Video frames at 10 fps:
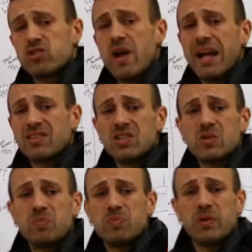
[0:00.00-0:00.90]
attract an
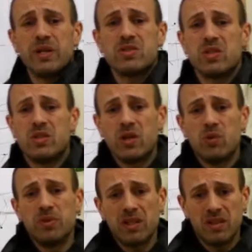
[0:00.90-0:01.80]
experience that they
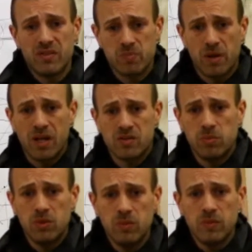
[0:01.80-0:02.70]
don't believe is
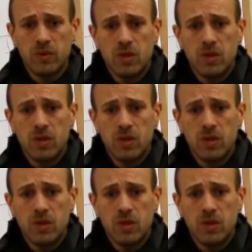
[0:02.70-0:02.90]
possible.